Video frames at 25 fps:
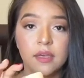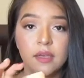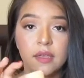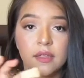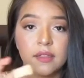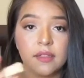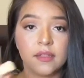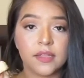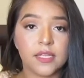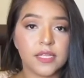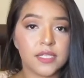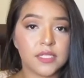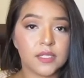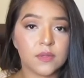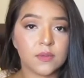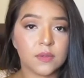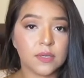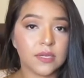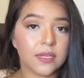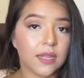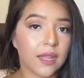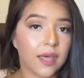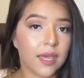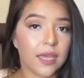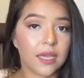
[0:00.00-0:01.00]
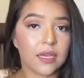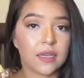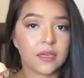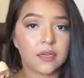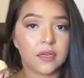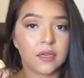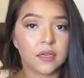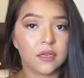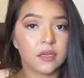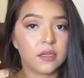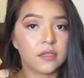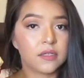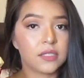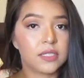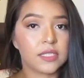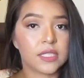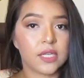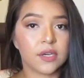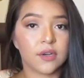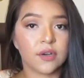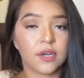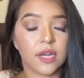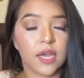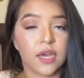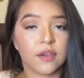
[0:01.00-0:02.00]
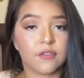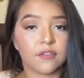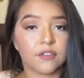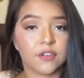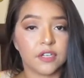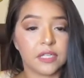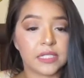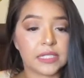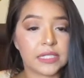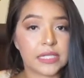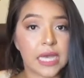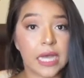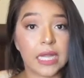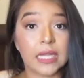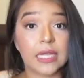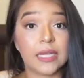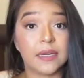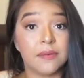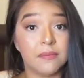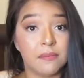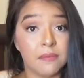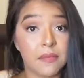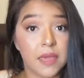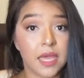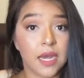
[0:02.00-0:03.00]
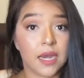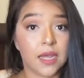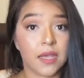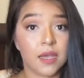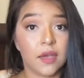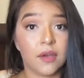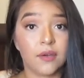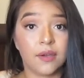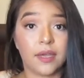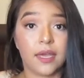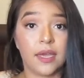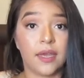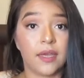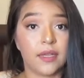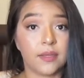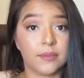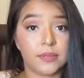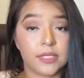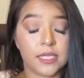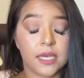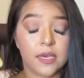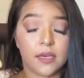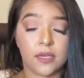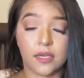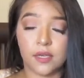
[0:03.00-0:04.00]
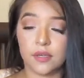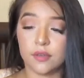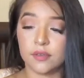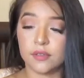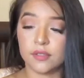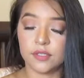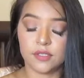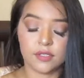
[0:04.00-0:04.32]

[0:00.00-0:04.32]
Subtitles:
These would like sit her down for a solid minute, okay, let me tell you.